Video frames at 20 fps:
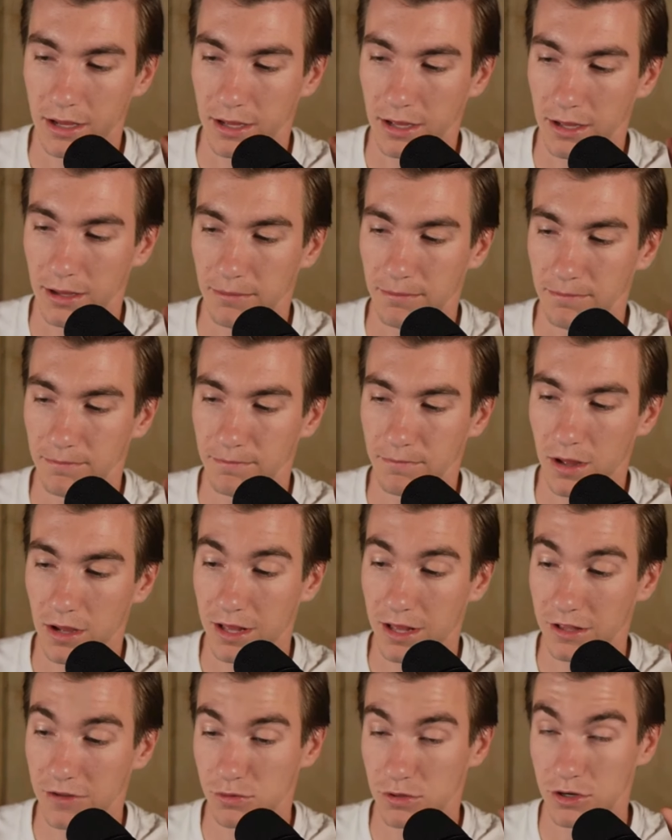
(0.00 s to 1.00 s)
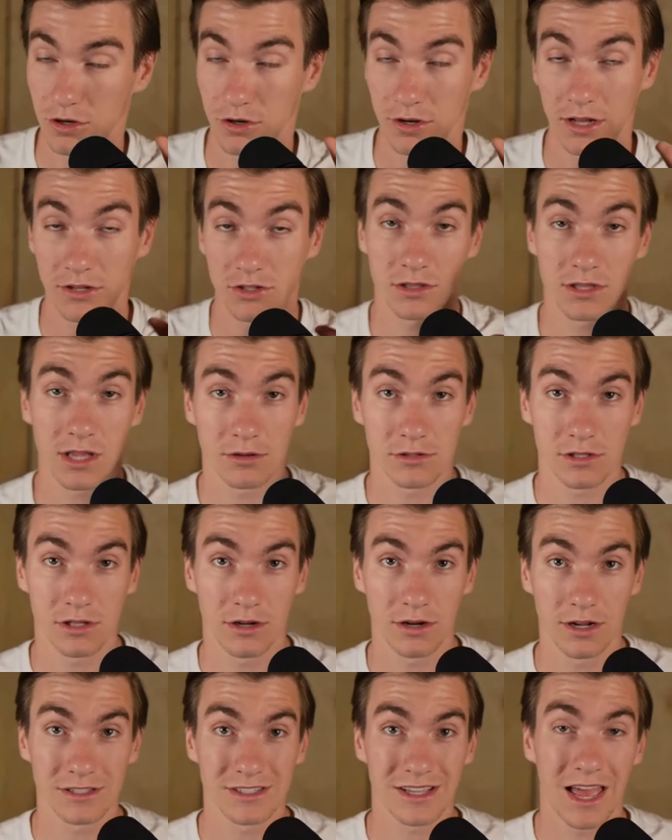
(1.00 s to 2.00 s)
against Rinderknech. That
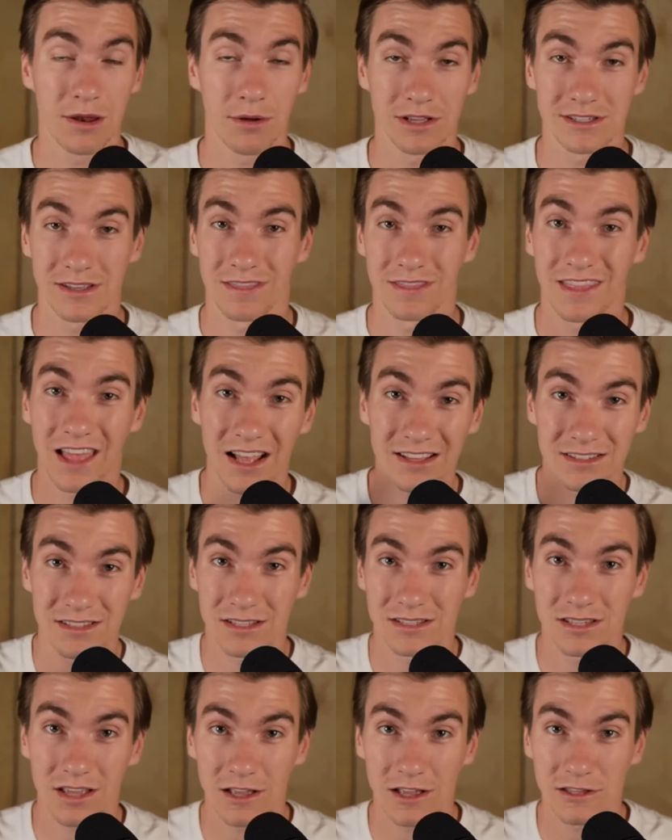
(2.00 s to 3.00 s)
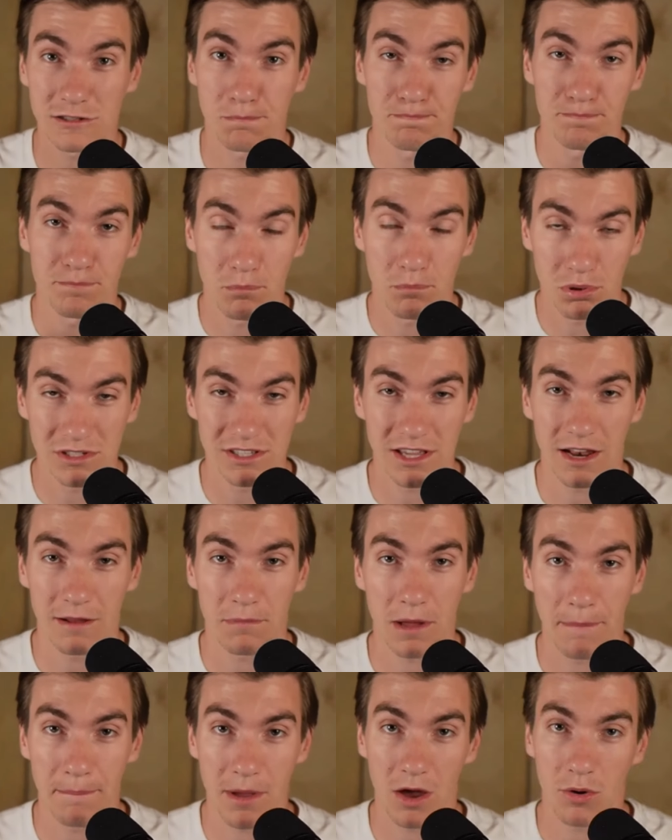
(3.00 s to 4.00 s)
was hilarious. Anyways, that's the slice
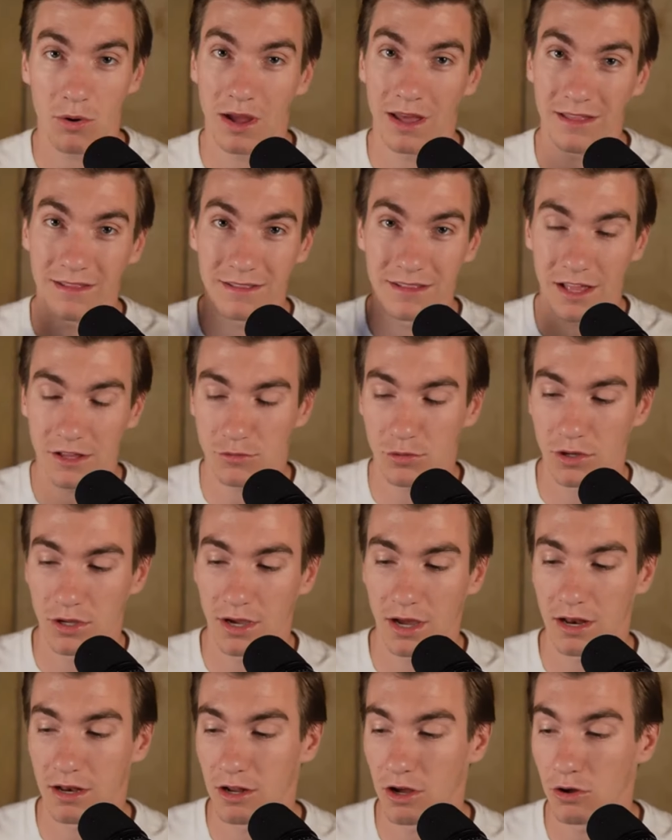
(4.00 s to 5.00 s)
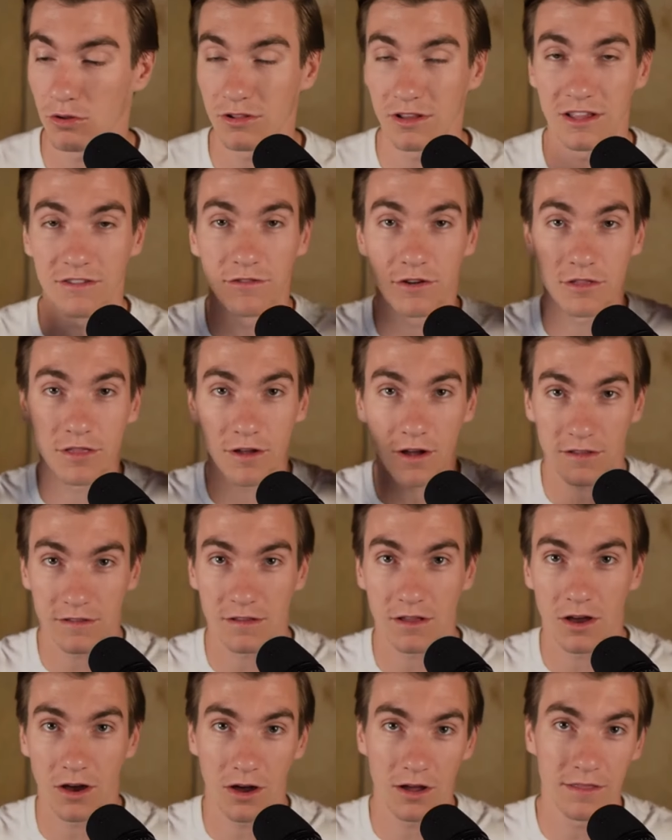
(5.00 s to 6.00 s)
presented by Betway. That's what you got to know. Leave your
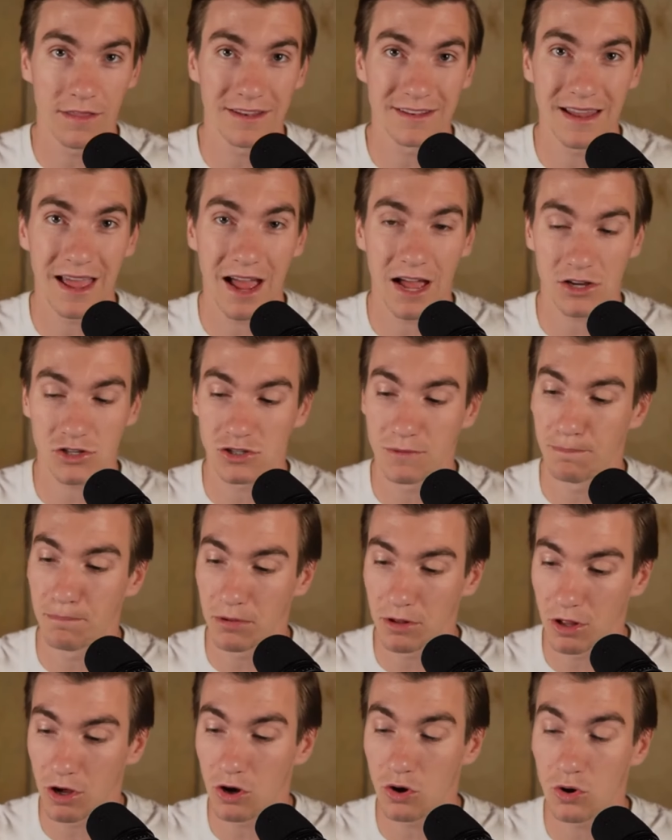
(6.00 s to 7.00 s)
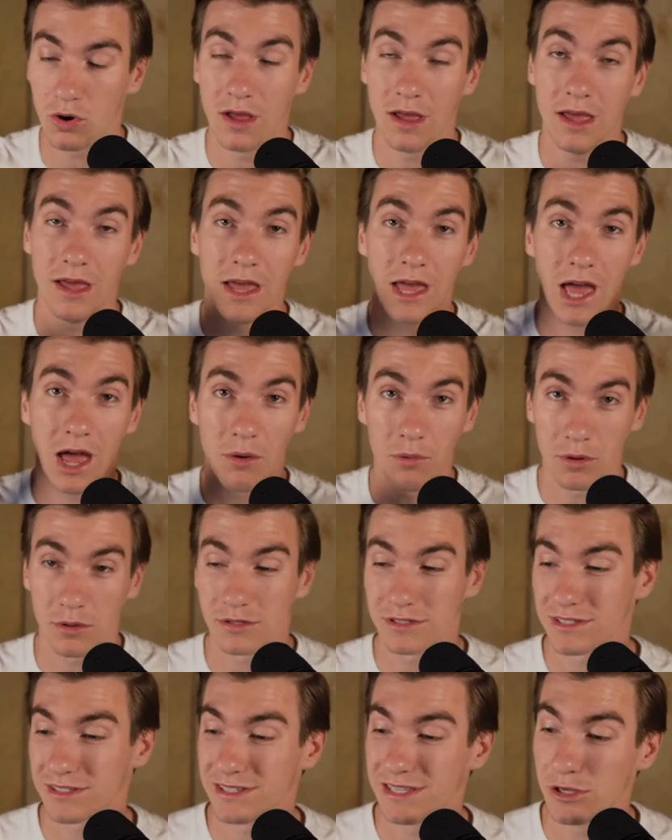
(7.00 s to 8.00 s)
thoughts on the action below. And
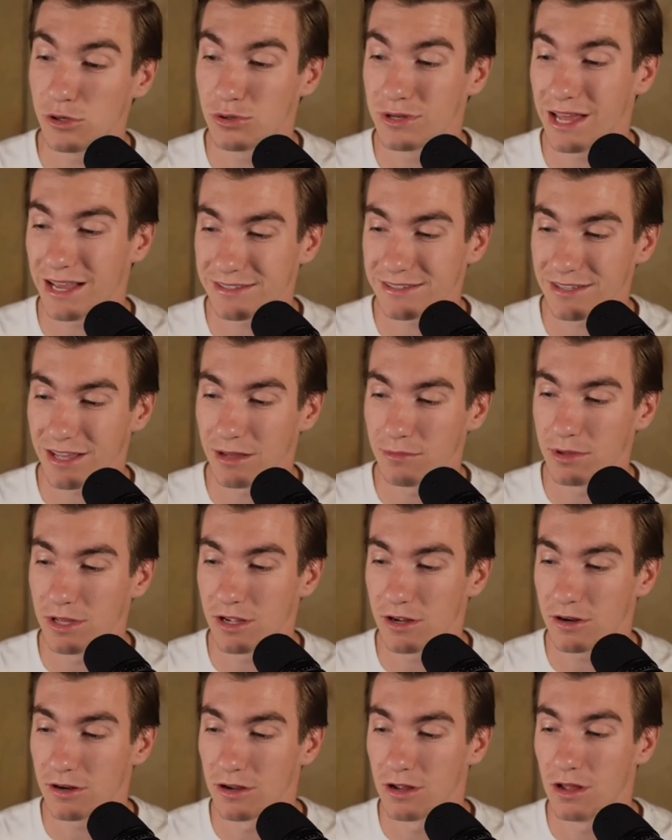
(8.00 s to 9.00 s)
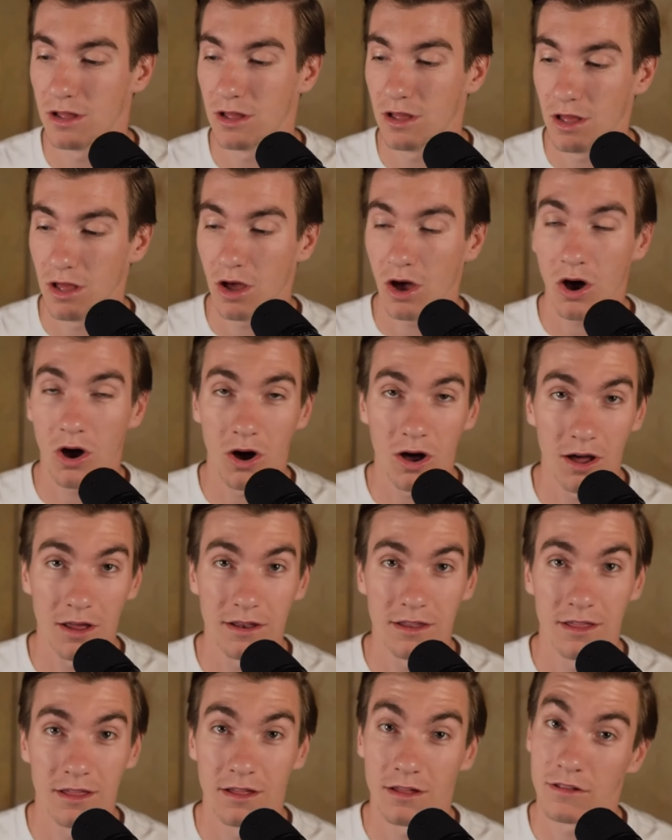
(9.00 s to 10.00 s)
we will see you next time here
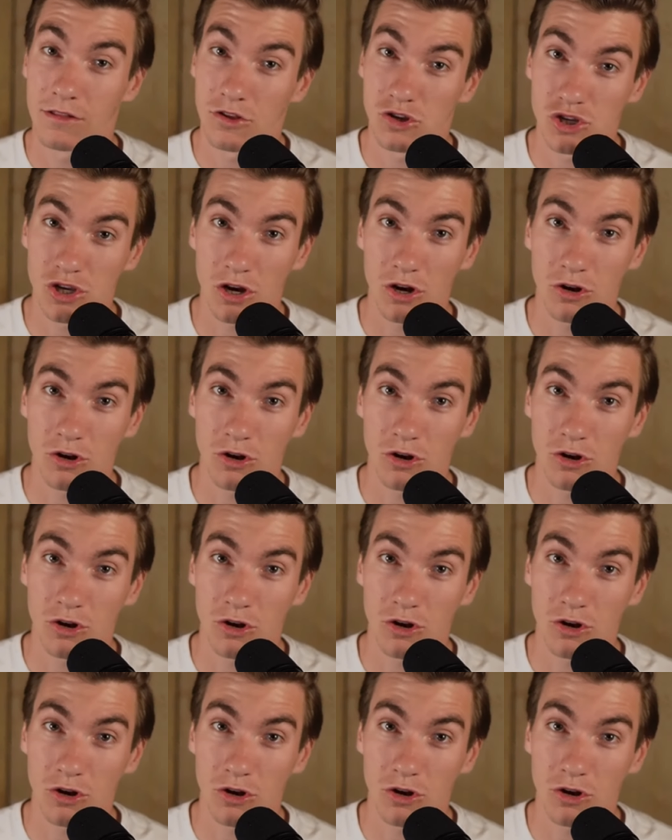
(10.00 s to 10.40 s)
on the